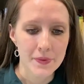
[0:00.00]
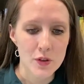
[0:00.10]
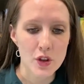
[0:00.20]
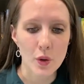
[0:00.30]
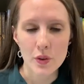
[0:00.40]

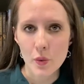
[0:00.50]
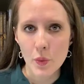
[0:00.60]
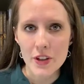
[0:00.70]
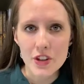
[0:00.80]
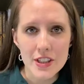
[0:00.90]
So
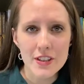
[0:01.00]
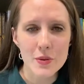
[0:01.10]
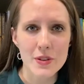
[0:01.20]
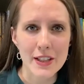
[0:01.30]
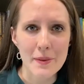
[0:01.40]
when Jesus
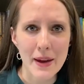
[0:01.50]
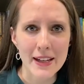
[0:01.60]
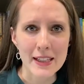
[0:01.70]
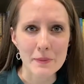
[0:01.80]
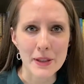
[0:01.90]
was
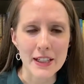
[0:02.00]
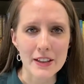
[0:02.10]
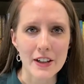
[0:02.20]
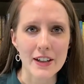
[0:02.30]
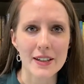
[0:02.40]
commanding
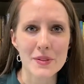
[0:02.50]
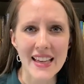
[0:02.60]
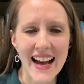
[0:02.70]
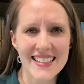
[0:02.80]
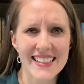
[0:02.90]
Peter, he was
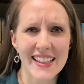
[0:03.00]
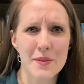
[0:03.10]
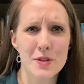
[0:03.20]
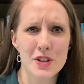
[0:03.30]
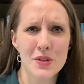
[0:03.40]
asking
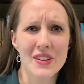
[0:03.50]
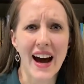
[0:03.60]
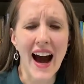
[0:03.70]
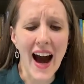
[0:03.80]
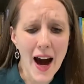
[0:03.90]
him to do the
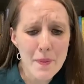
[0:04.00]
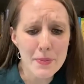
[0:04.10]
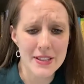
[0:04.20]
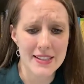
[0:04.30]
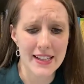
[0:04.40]

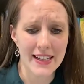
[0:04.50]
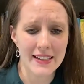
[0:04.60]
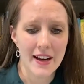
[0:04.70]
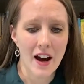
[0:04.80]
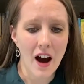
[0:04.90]
opposite
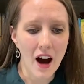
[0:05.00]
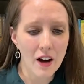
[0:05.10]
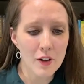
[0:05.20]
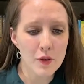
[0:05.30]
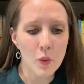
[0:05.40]

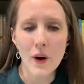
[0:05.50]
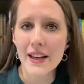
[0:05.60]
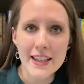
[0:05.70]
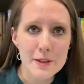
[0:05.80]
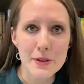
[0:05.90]
of what
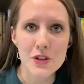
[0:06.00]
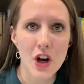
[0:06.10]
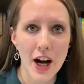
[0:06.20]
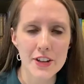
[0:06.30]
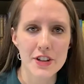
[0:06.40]
he has been
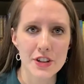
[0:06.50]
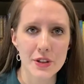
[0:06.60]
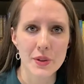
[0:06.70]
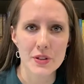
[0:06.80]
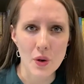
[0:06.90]
taught to
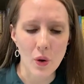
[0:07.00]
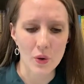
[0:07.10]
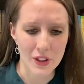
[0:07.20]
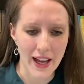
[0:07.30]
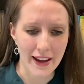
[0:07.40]
do his
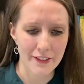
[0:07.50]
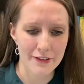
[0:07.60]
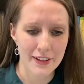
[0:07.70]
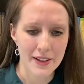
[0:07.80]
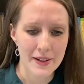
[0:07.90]
whole life.
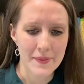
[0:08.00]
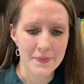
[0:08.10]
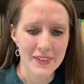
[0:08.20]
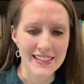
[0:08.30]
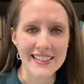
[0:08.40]

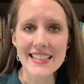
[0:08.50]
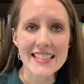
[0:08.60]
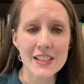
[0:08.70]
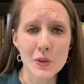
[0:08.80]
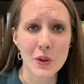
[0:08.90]

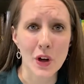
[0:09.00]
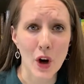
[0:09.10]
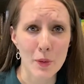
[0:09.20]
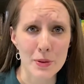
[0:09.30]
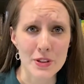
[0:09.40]
Listening to a
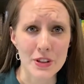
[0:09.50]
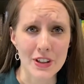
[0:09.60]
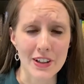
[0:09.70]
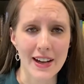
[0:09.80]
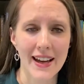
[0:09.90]

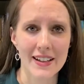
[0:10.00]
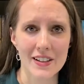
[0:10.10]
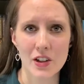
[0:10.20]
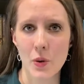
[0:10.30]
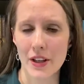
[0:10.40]
carpenter
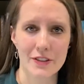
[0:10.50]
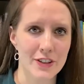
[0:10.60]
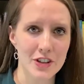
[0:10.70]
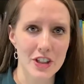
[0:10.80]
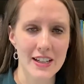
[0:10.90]
and going
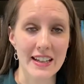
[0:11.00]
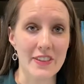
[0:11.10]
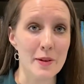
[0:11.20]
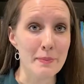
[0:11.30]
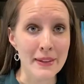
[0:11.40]
fishing
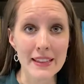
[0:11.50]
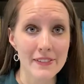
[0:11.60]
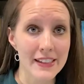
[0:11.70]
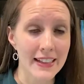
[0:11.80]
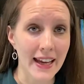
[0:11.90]
in the middle
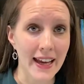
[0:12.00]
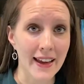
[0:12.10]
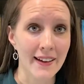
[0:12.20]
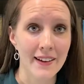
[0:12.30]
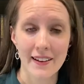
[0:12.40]
of the
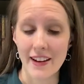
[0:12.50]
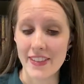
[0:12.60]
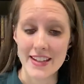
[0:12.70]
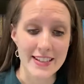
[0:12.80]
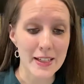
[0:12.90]
day in
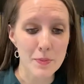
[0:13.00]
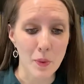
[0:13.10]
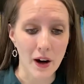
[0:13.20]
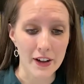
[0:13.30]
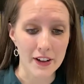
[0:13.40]
the deep
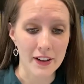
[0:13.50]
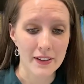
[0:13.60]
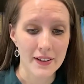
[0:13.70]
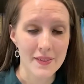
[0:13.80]
water,